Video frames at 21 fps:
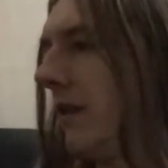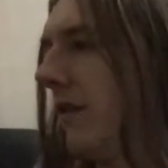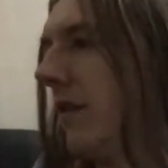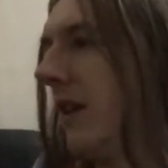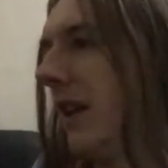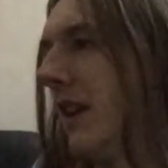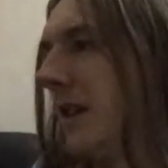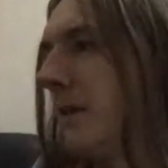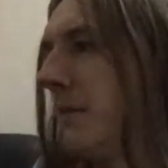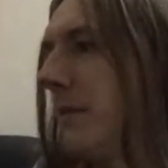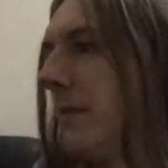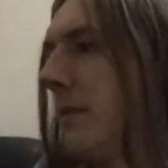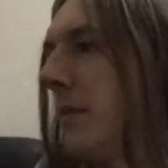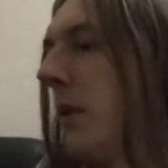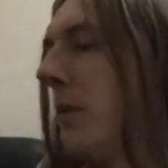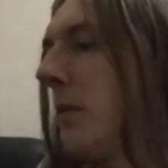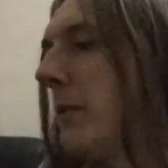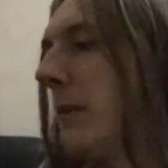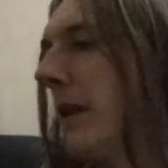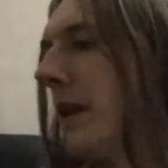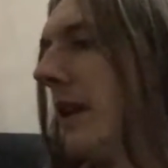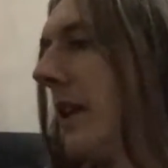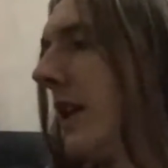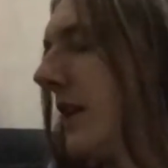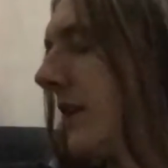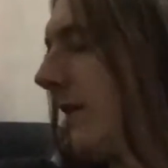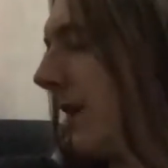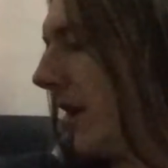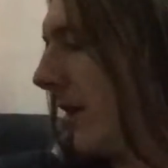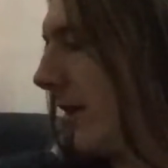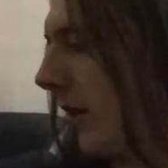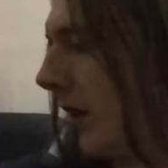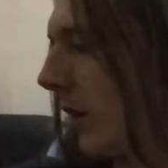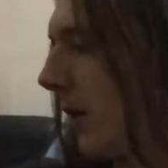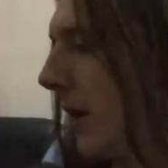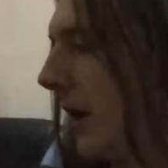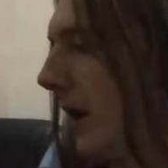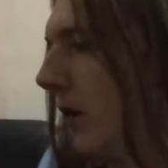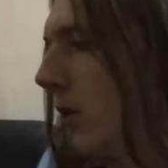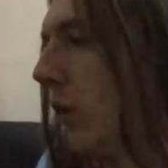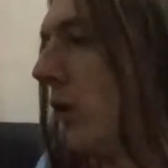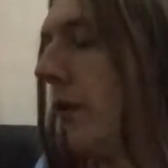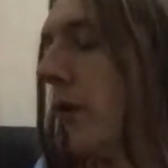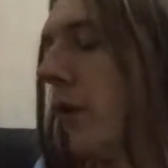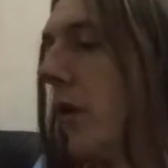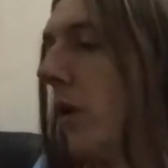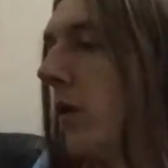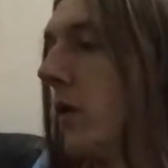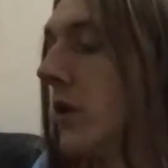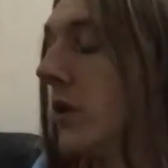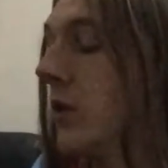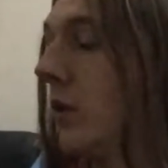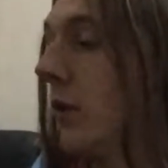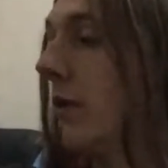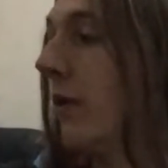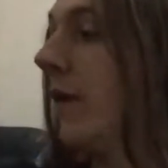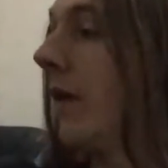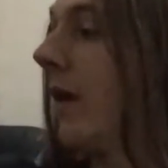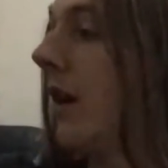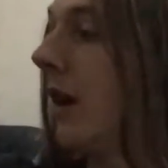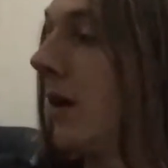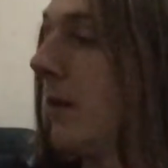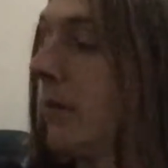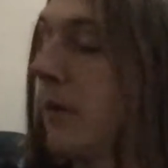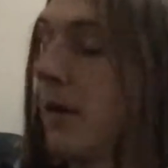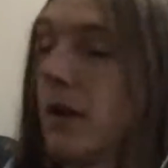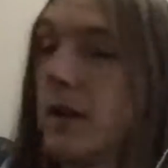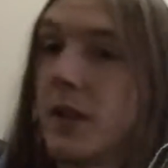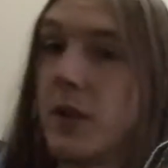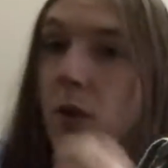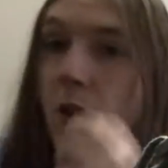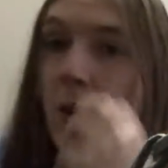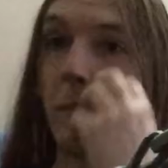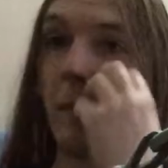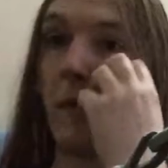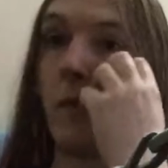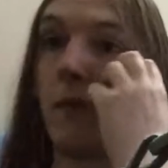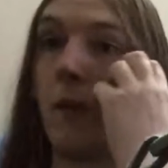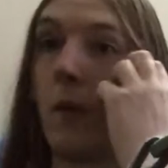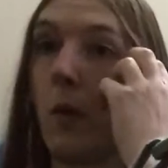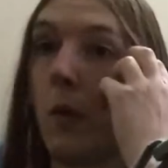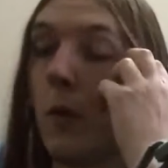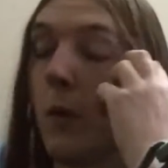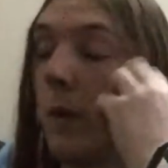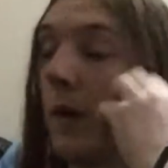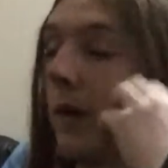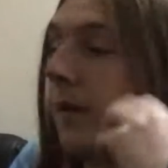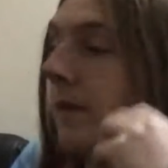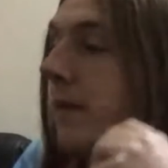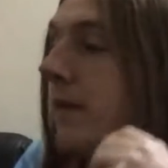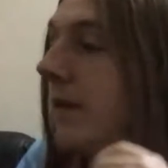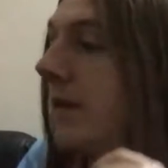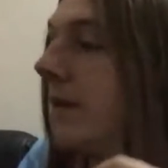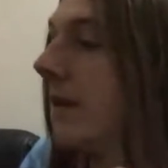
well, it's probably my least favourite crate overall so far, but it's only my third one,